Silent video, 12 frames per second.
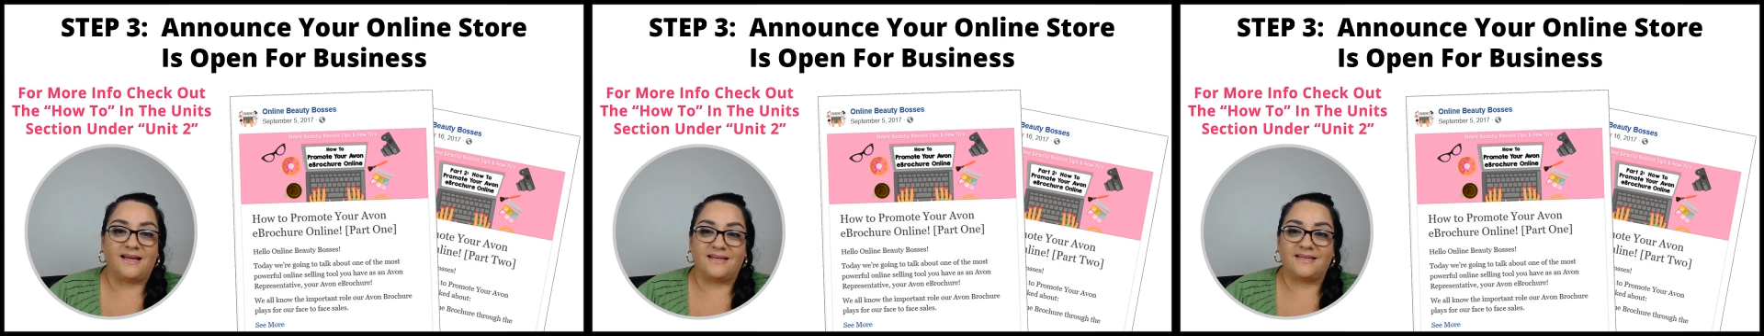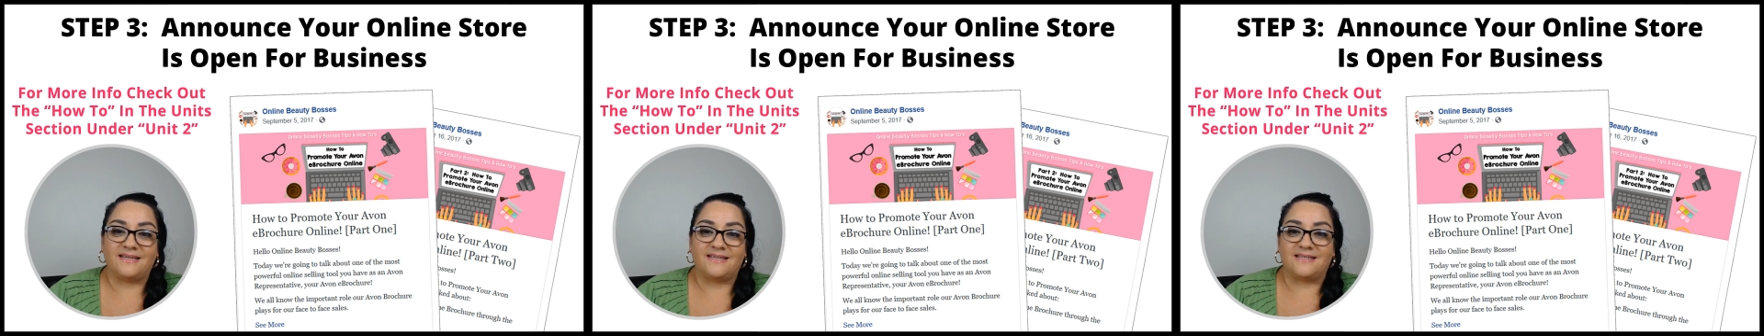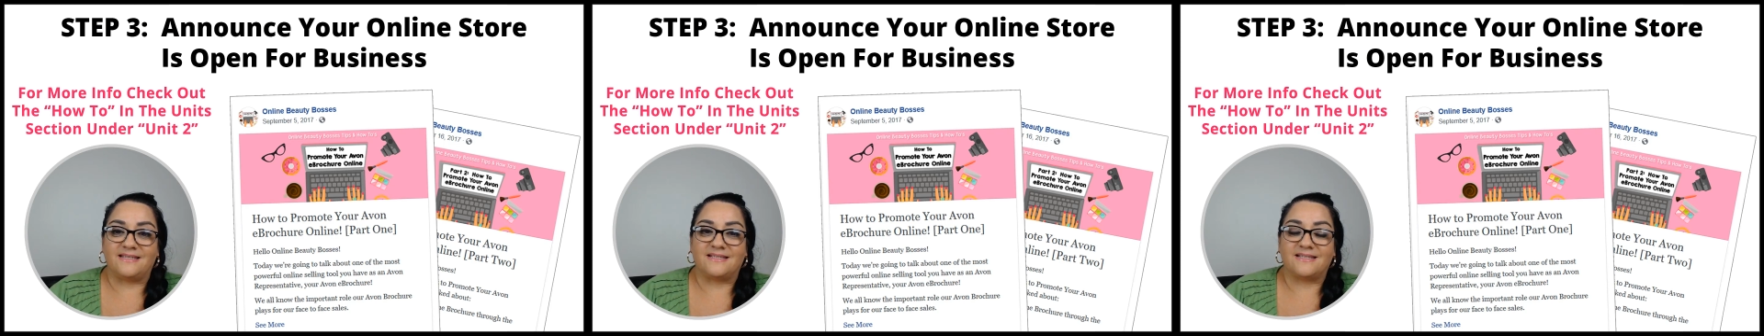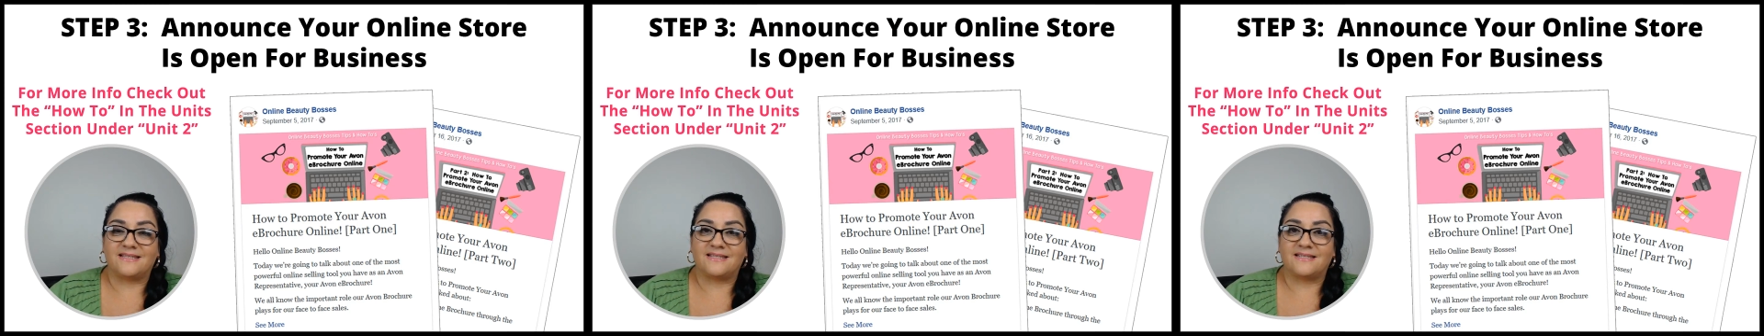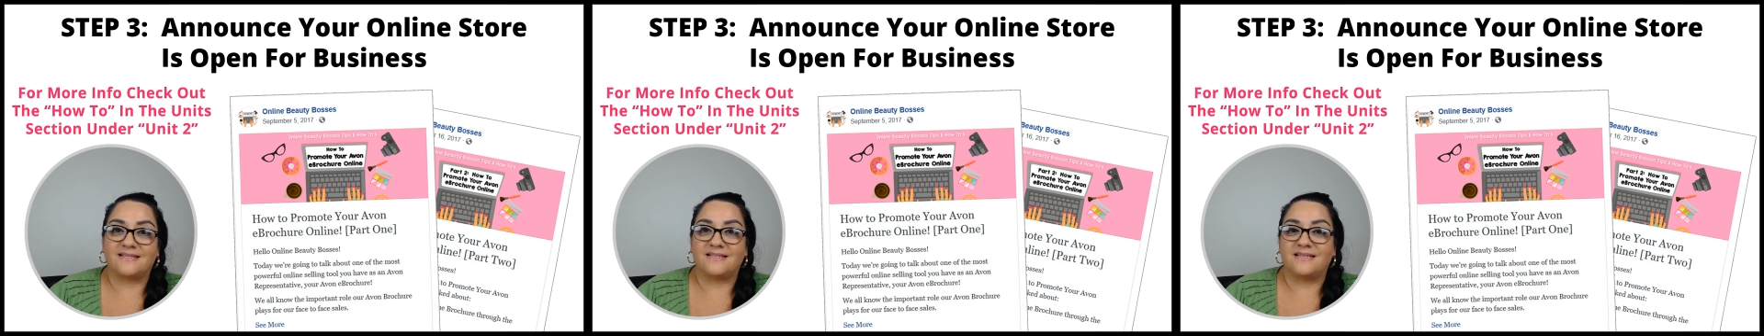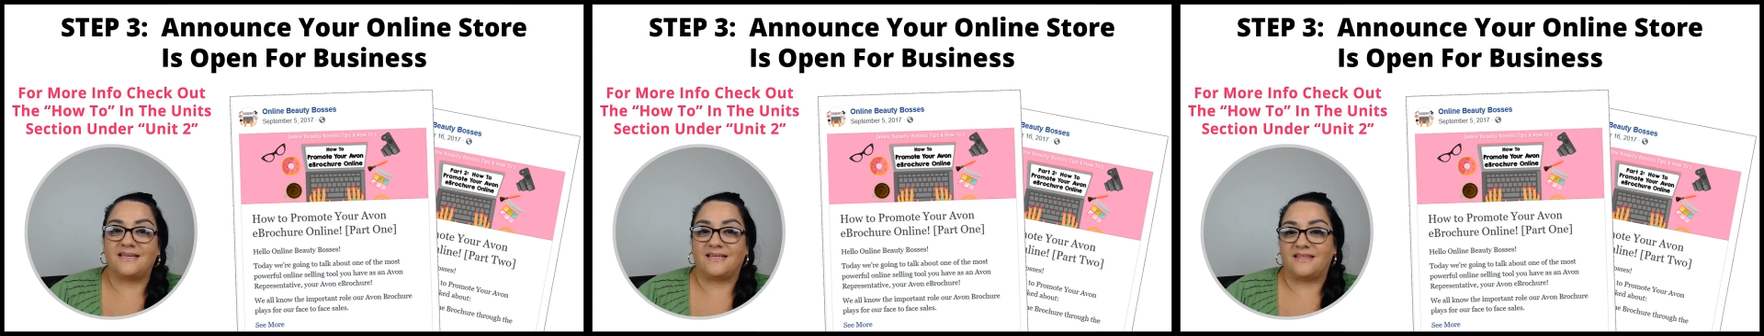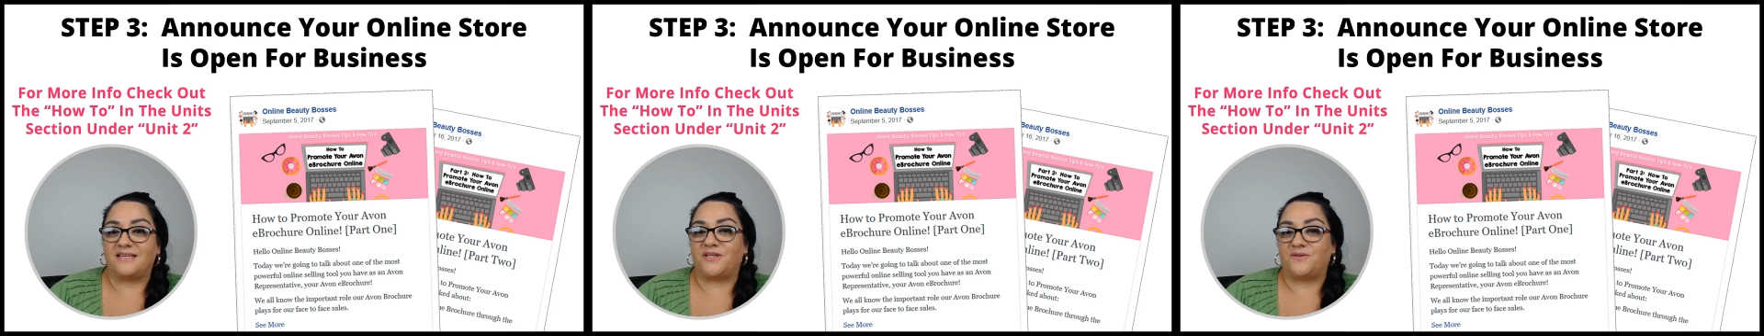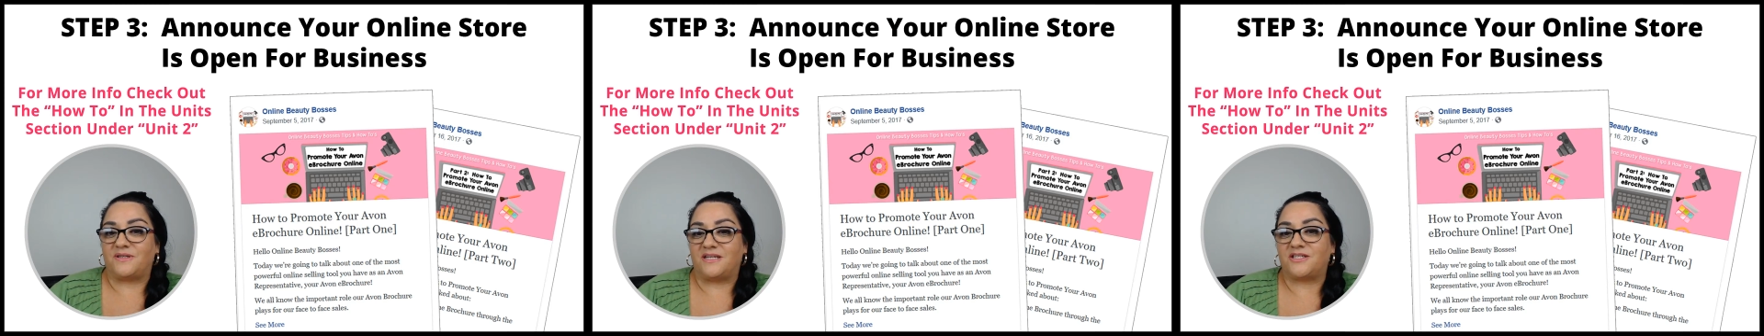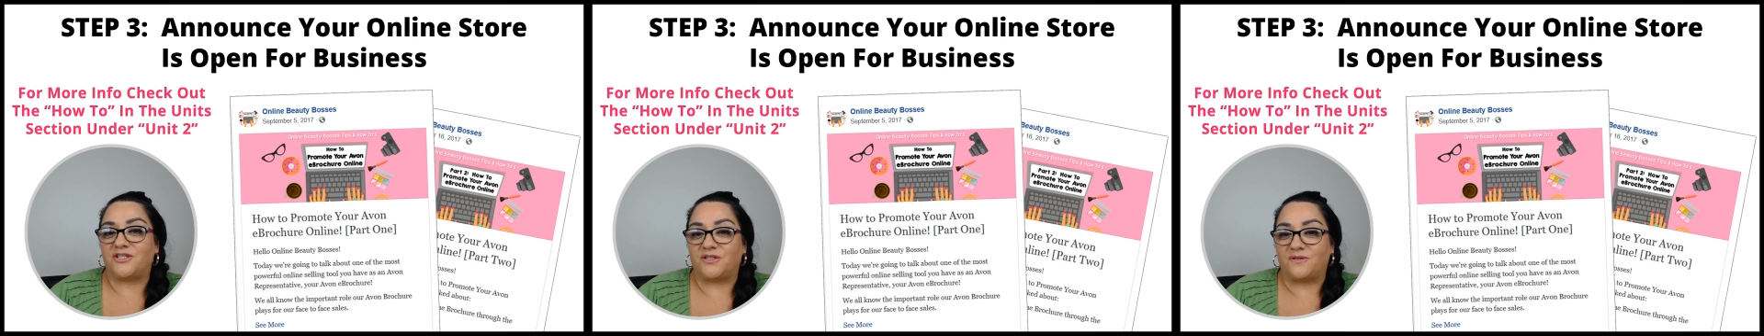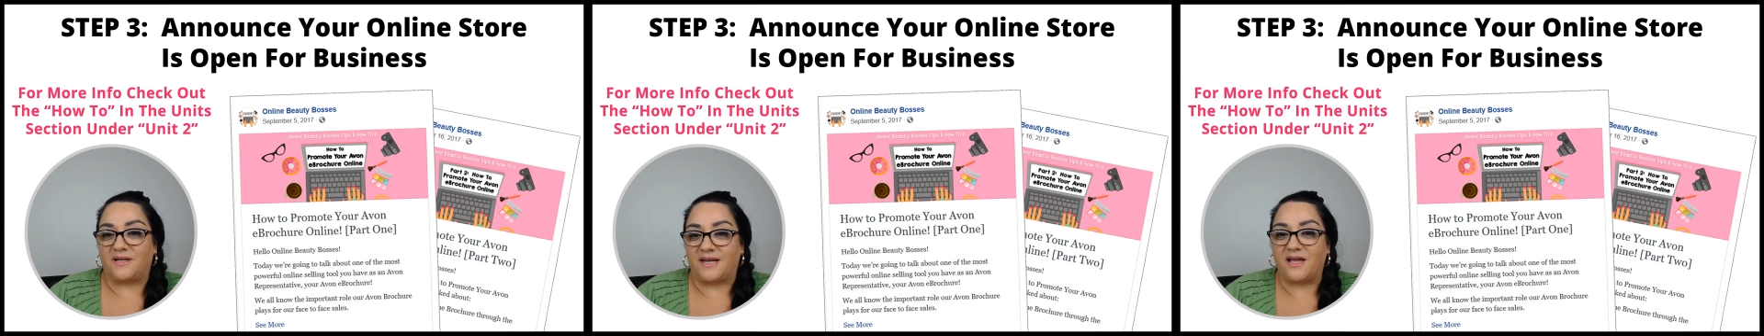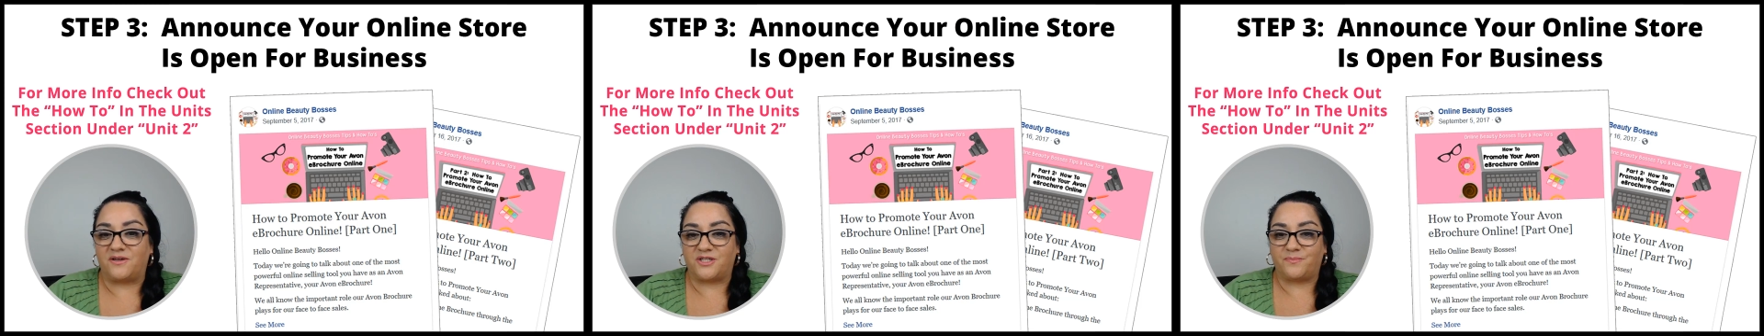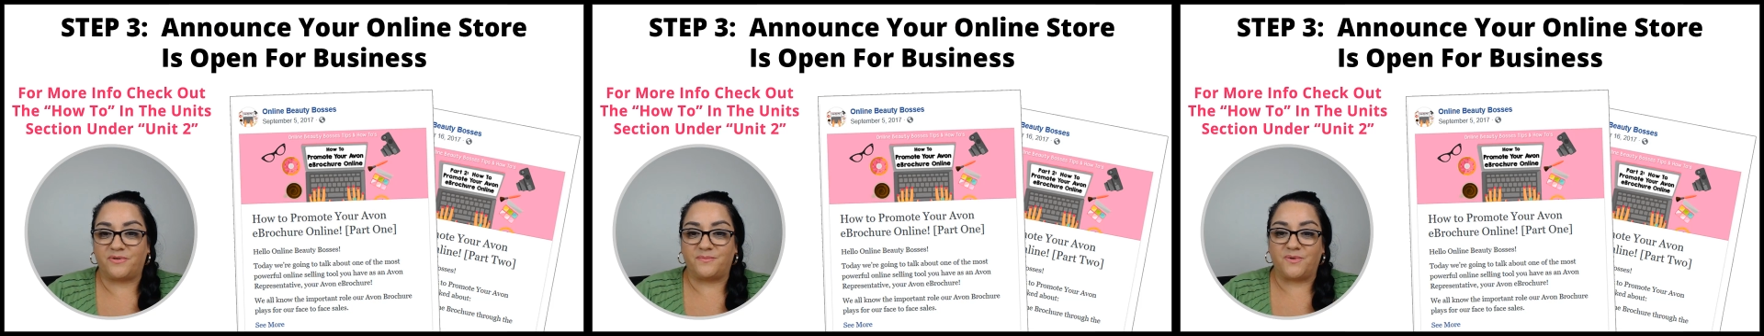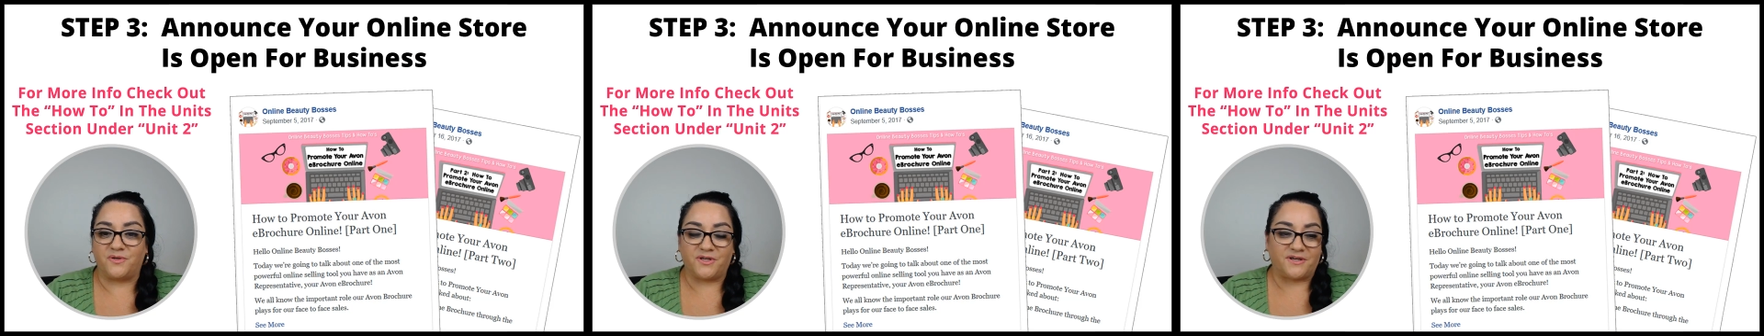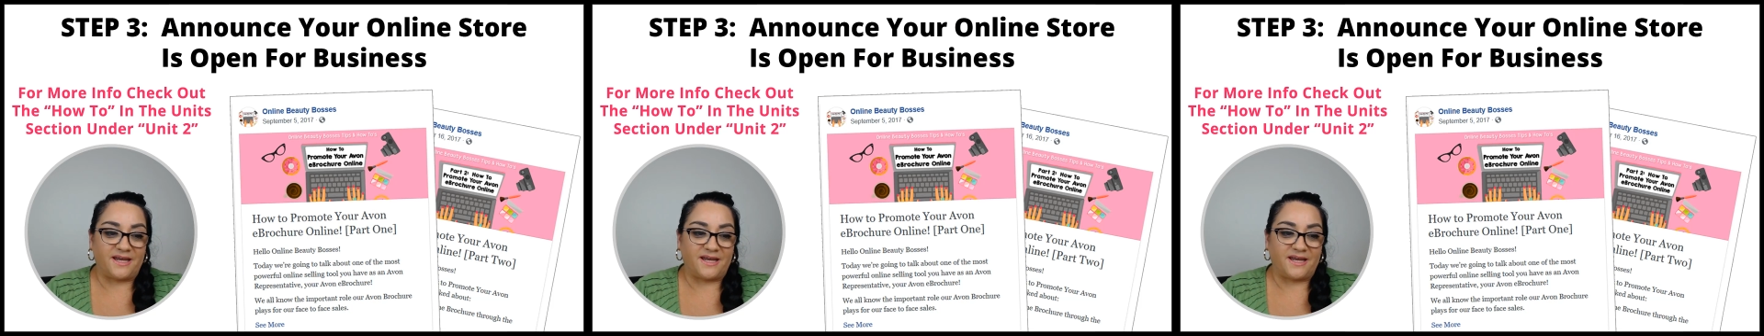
is in the unit 2 on how to promote your